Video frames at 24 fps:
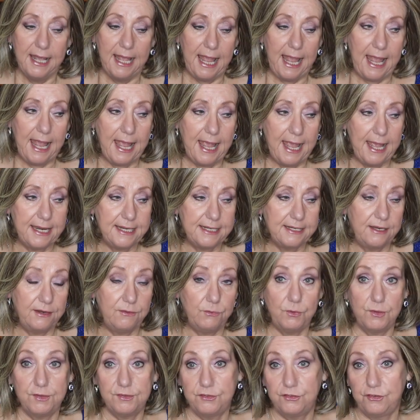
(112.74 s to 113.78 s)
and it
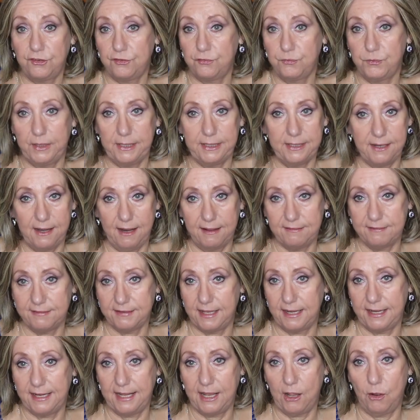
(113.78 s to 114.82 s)
was just really nice
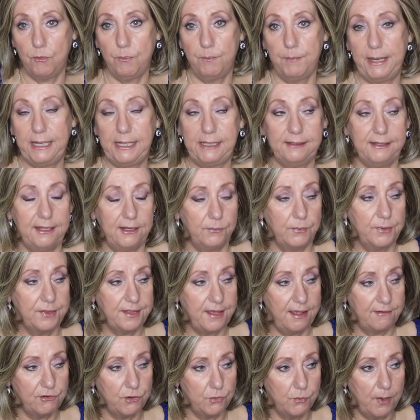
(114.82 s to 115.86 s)
getting out mingling with
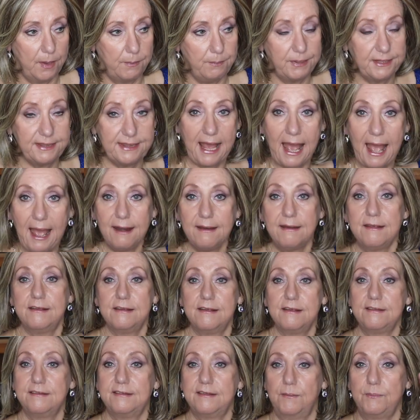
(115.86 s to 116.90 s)
everyone but that
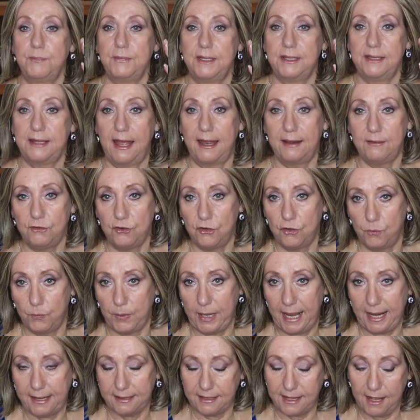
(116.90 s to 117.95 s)
is something that you know we
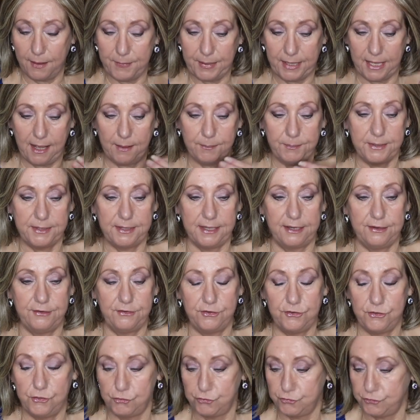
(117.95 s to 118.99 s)
had coming up and then
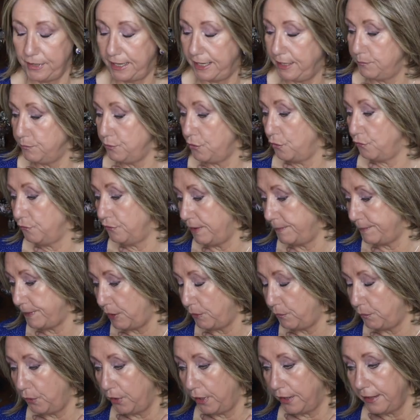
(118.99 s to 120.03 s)
new training program
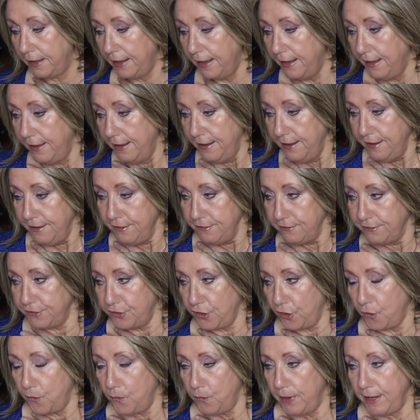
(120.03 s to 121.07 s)
at work
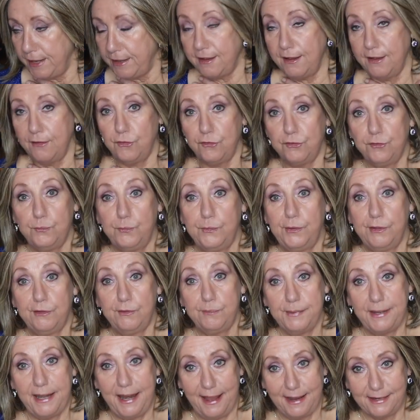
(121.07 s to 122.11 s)
so it, it was it's
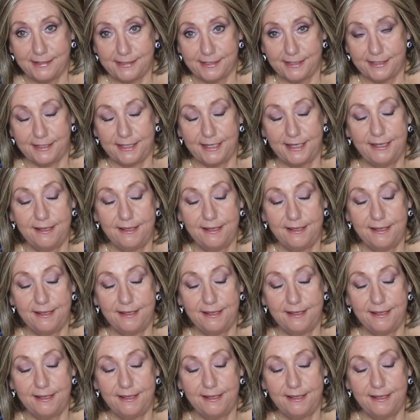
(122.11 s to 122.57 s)
been hectic